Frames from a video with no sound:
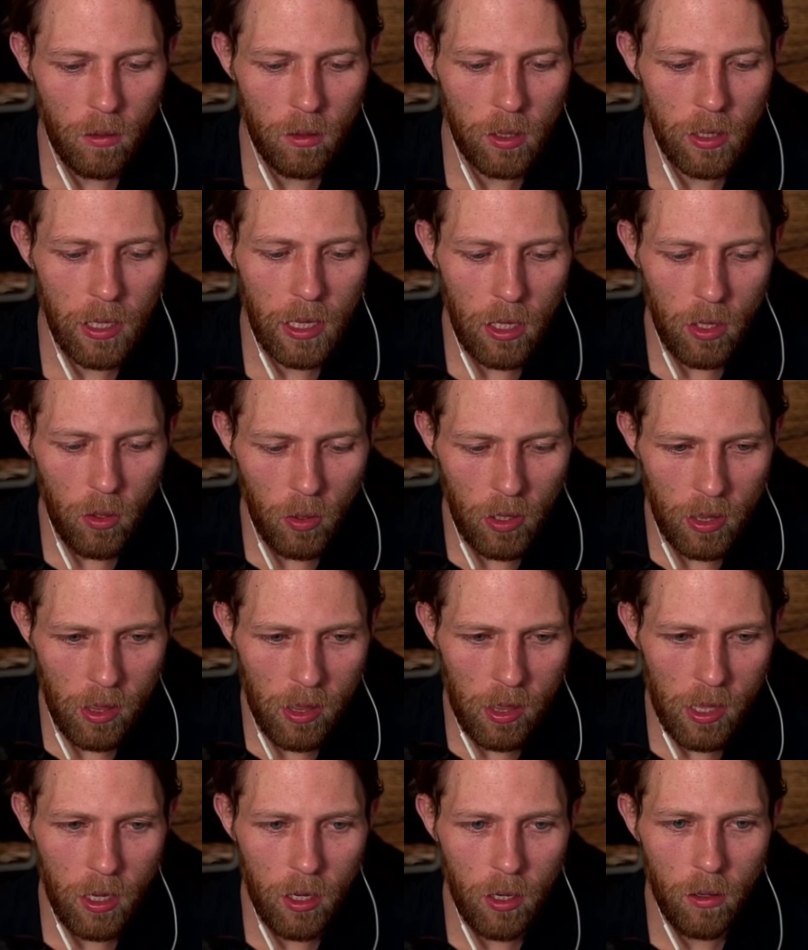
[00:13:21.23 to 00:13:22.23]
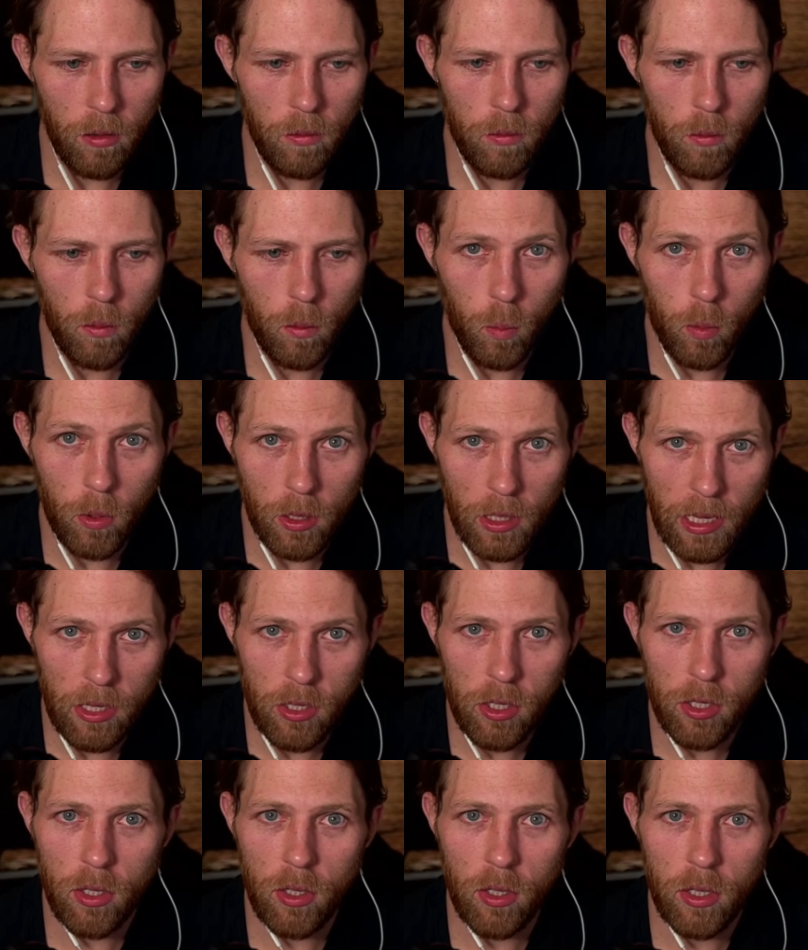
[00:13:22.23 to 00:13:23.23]
you can think of
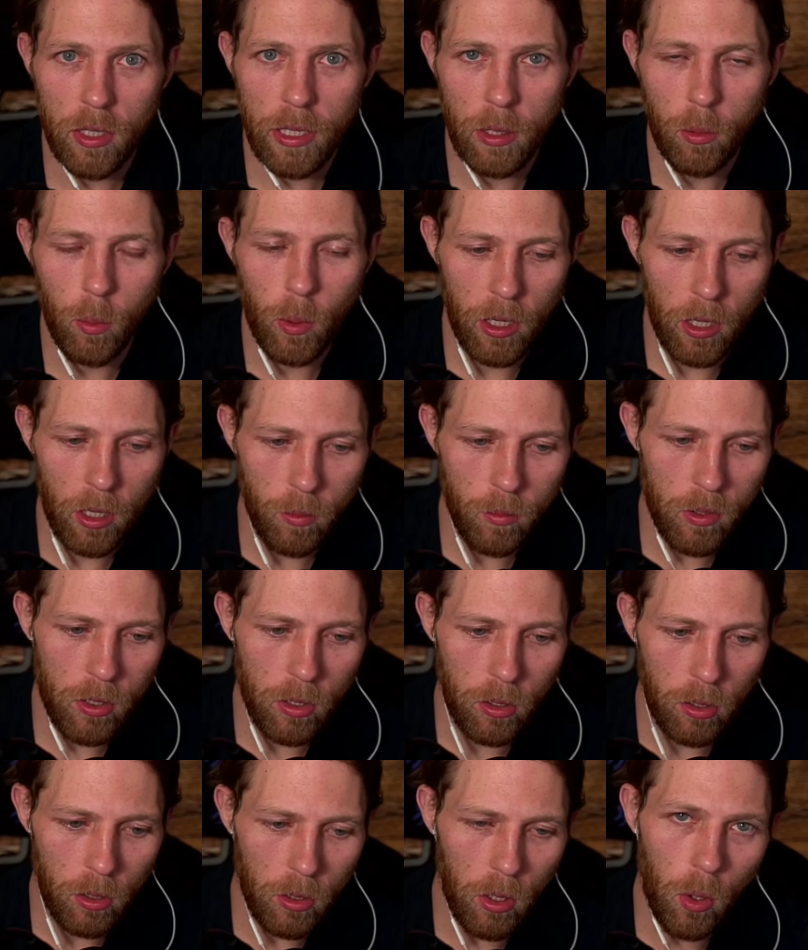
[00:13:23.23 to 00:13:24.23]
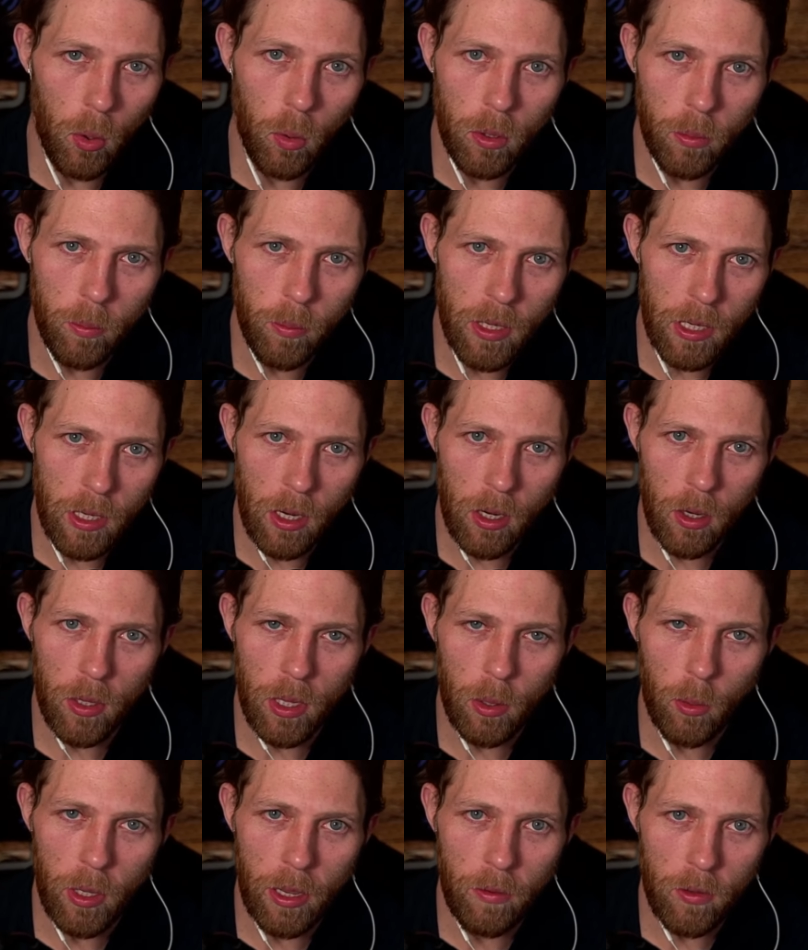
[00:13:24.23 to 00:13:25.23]
relationally when it comes to low libido
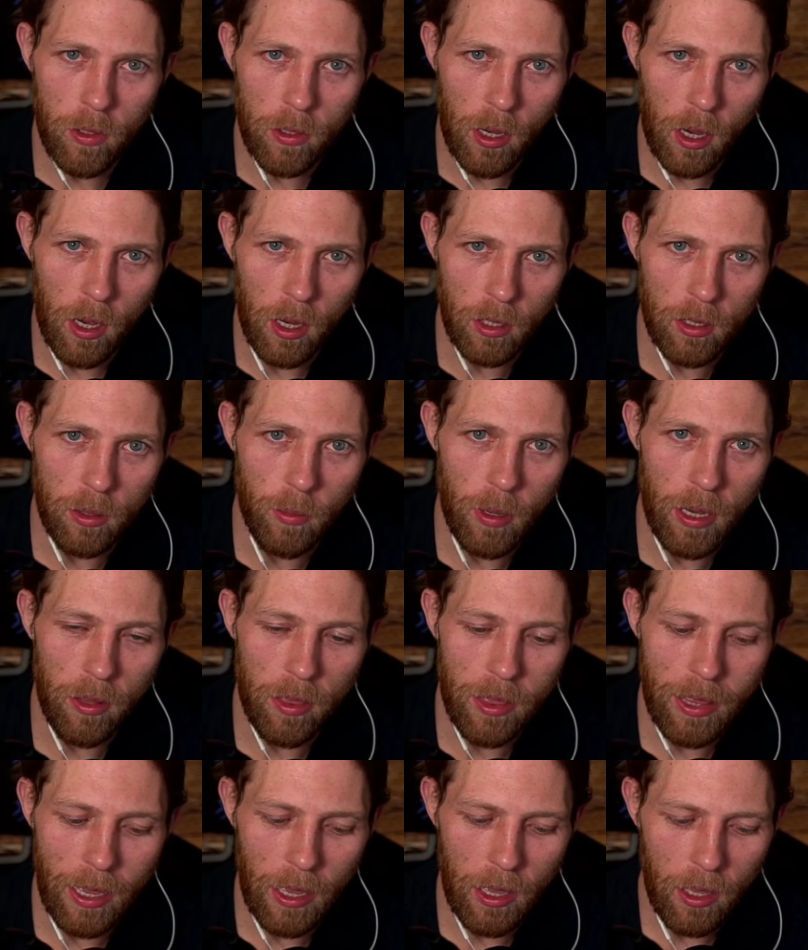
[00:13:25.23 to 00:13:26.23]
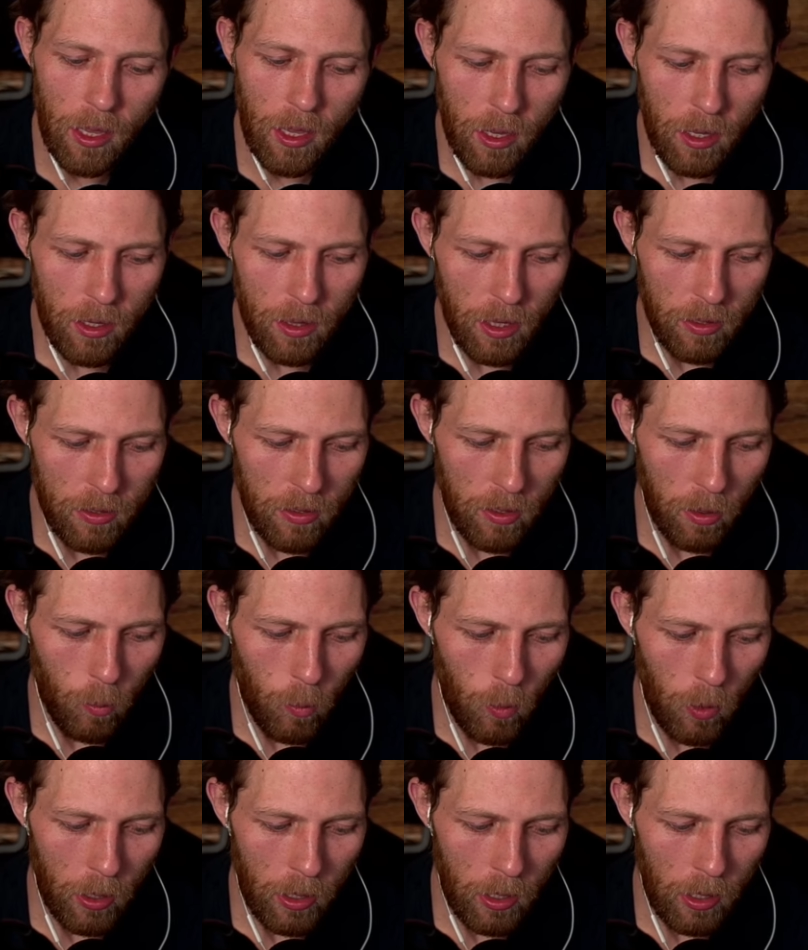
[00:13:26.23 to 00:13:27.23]
that we haven't talked about, that
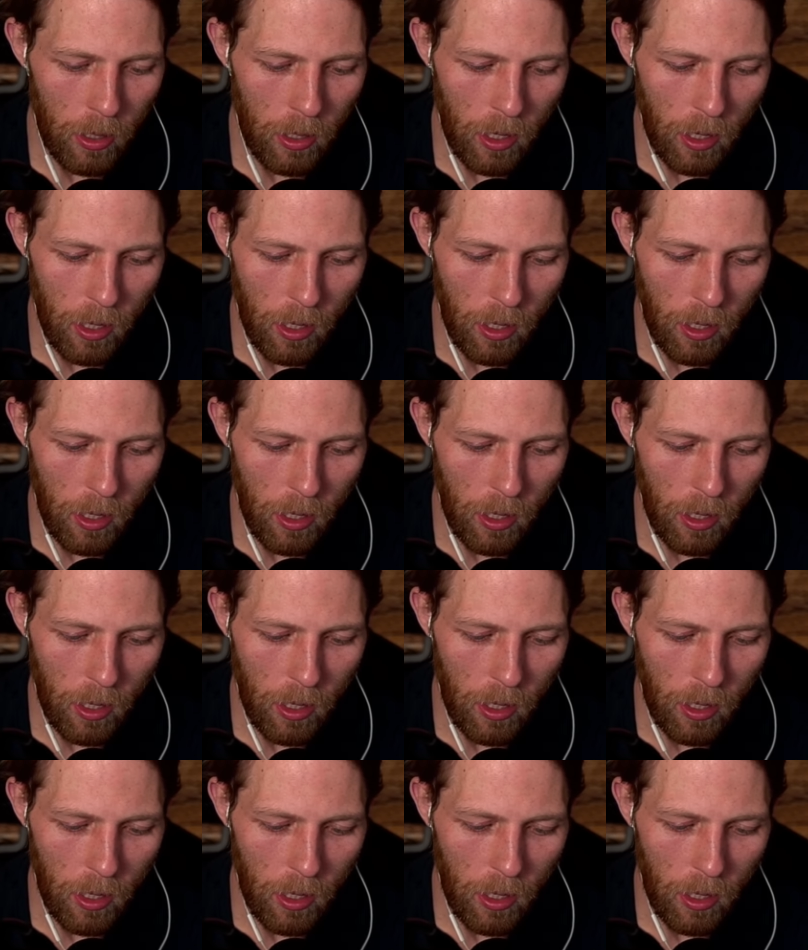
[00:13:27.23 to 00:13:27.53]
someone